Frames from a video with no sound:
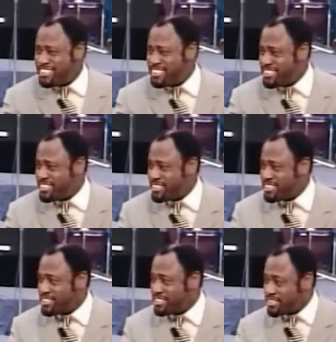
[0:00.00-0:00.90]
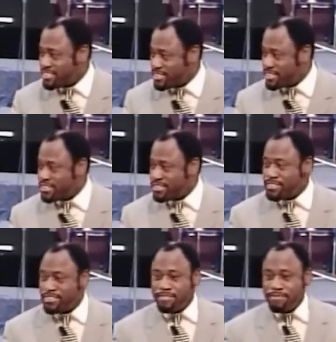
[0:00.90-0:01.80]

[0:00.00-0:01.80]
Nobody speaks.